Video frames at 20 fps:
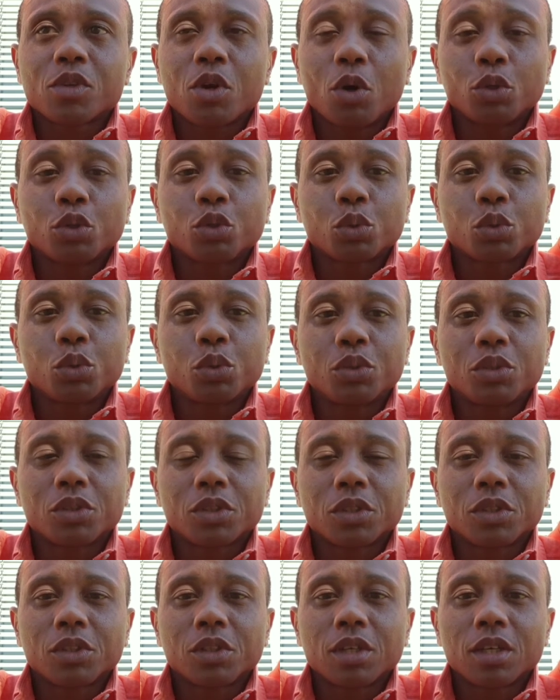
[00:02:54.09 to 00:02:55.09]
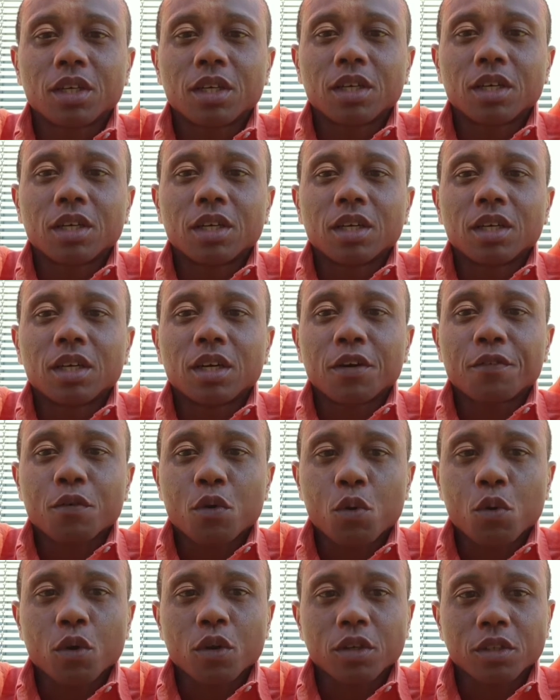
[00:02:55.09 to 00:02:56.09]
Ghost Cruiser,
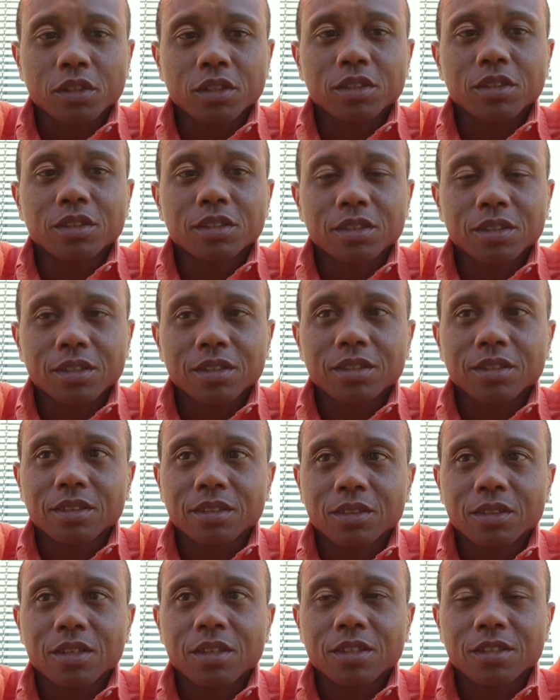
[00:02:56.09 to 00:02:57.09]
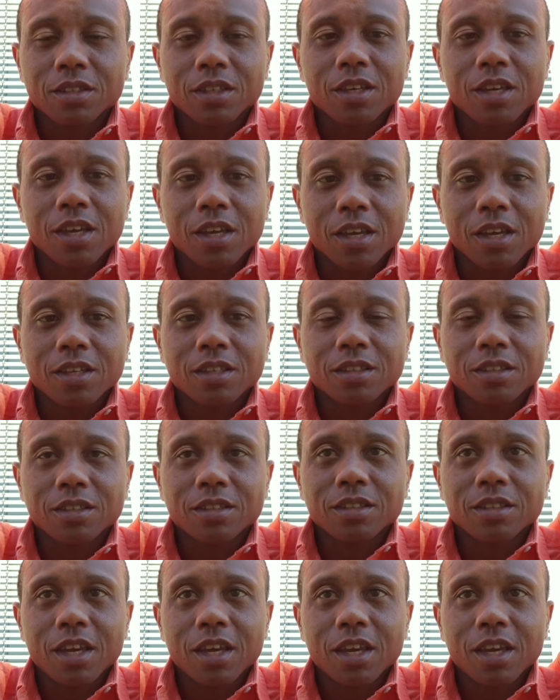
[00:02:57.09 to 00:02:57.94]
of course, is a kit.